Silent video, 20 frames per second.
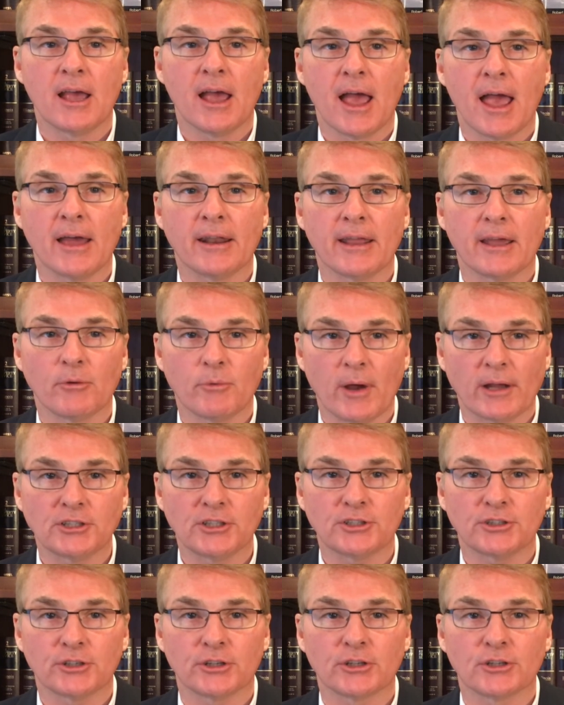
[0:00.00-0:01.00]
and a
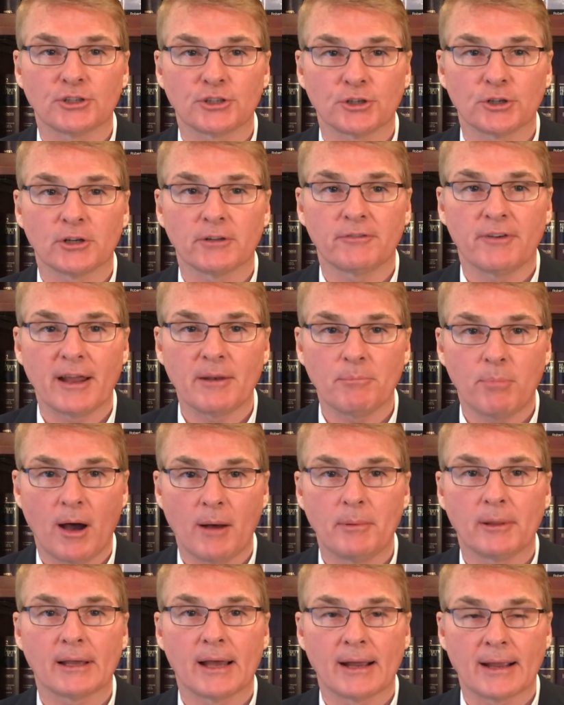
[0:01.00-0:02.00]
registered certified
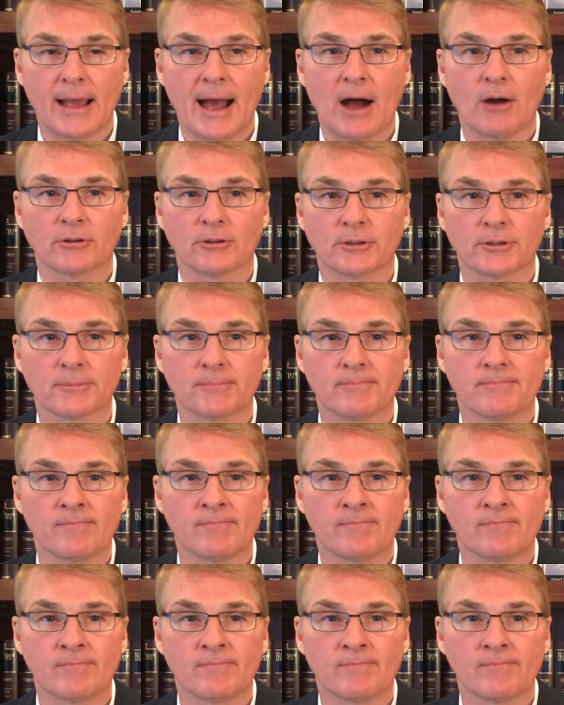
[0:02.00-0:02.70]
public accountant.